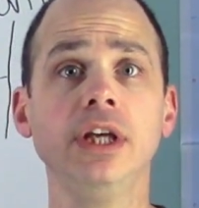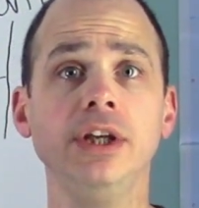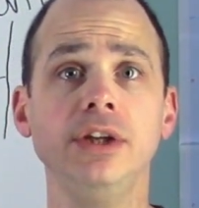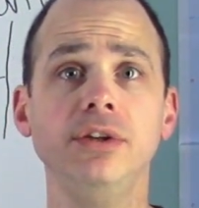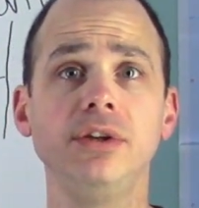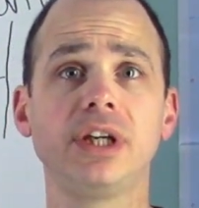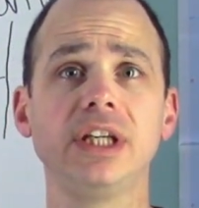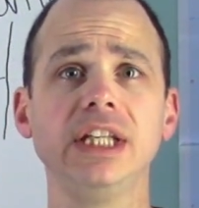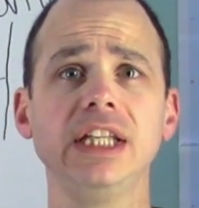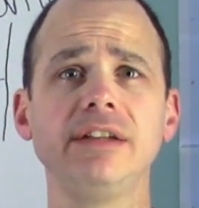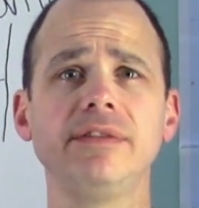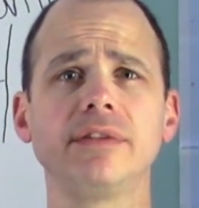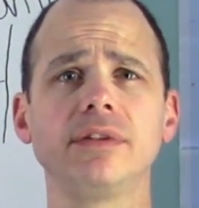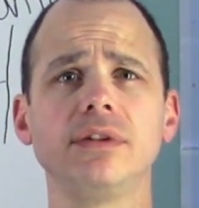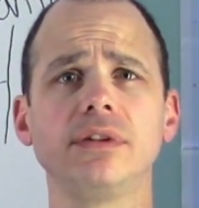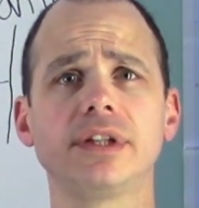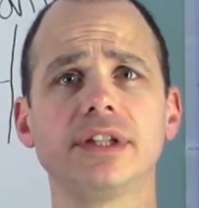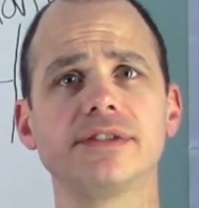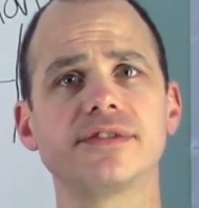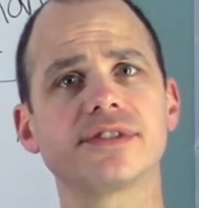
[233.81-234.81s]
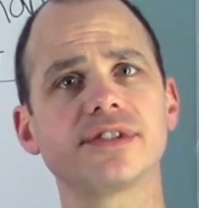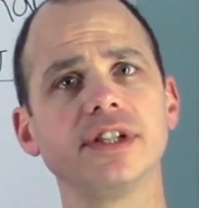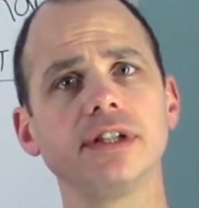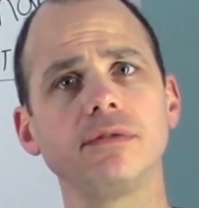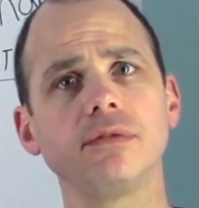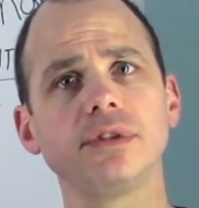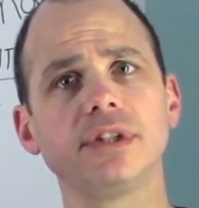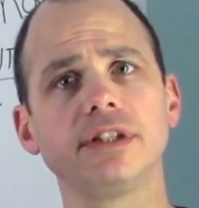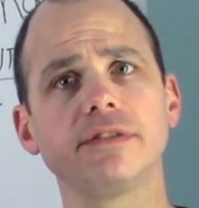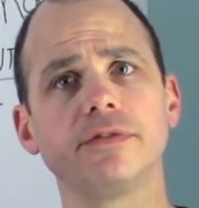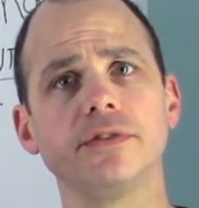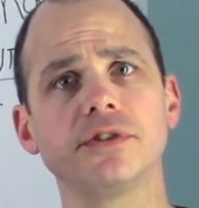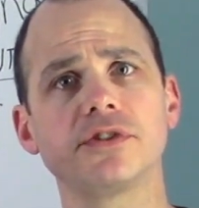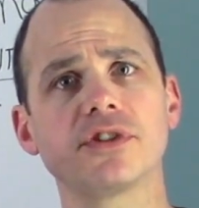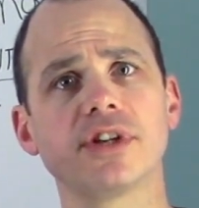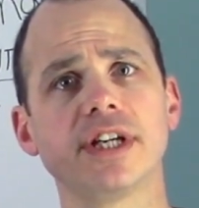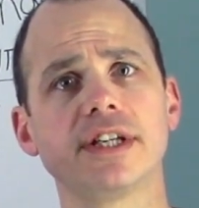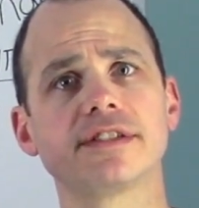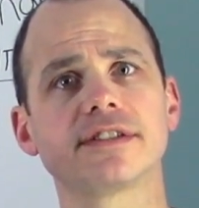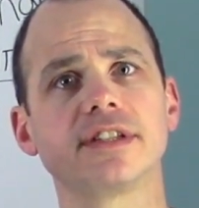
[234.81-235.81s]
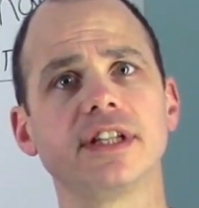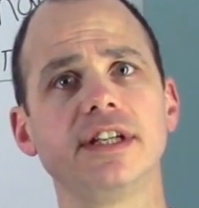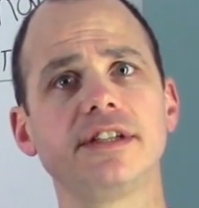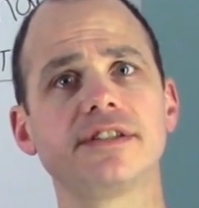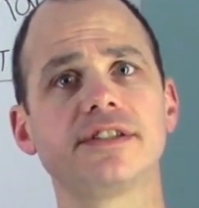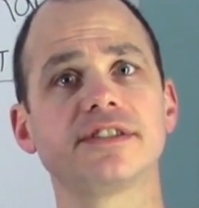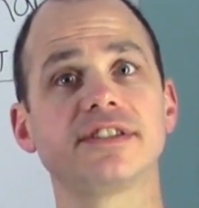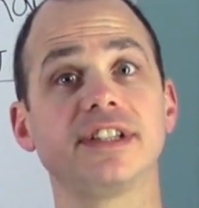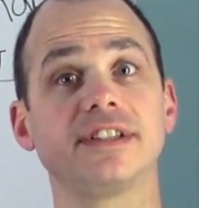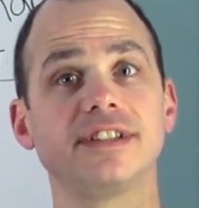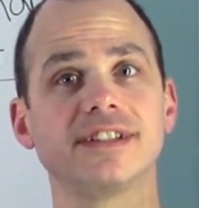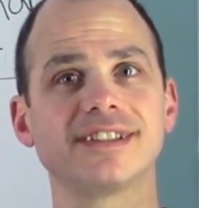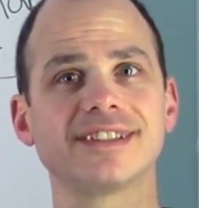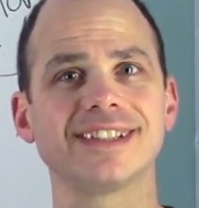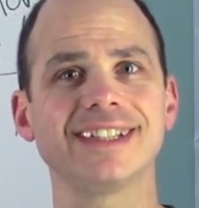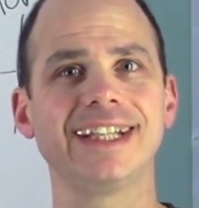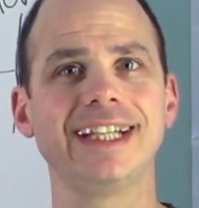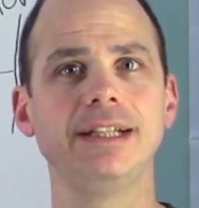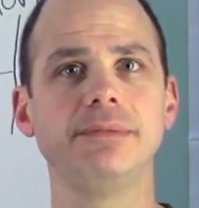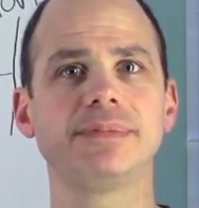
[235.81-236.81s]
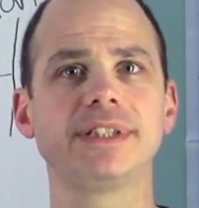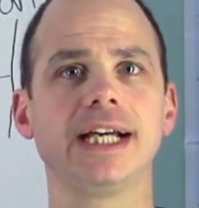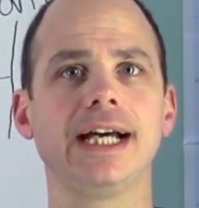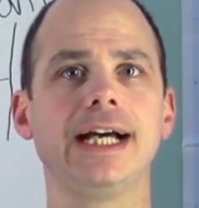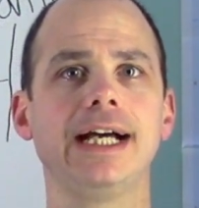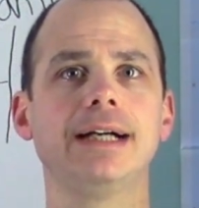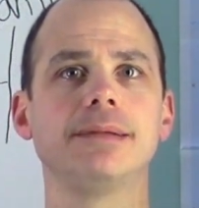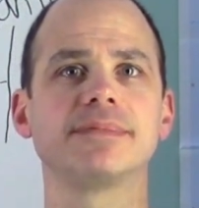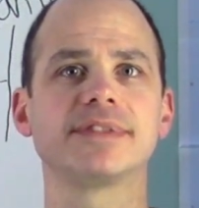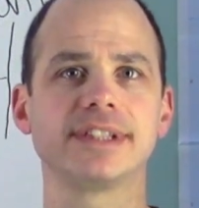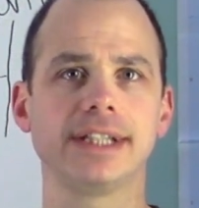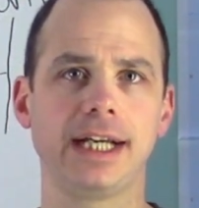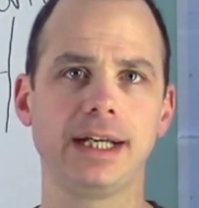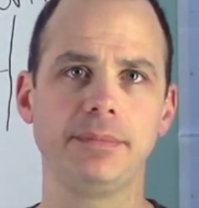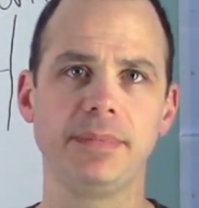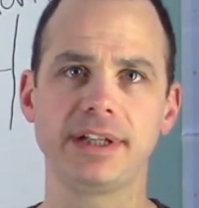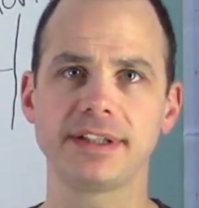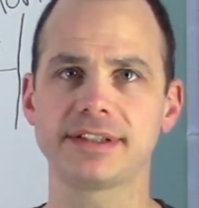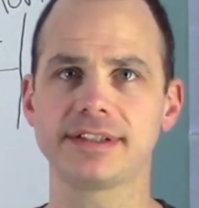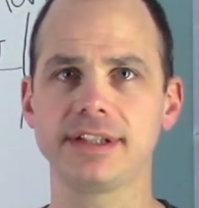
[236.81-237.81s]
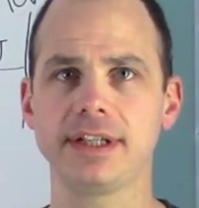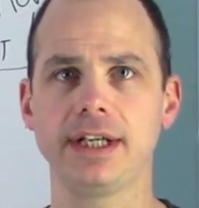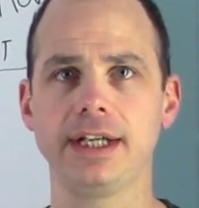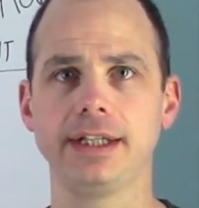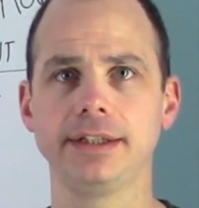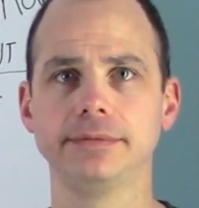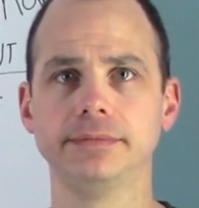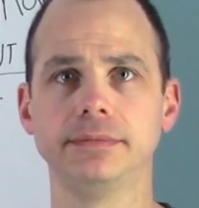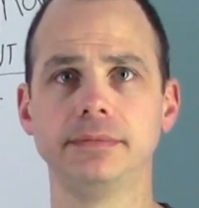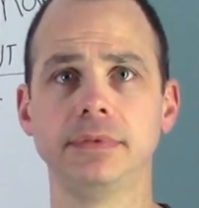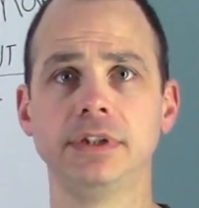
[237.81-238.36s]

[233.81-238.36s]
You can even look at several different translations at the same time side by side.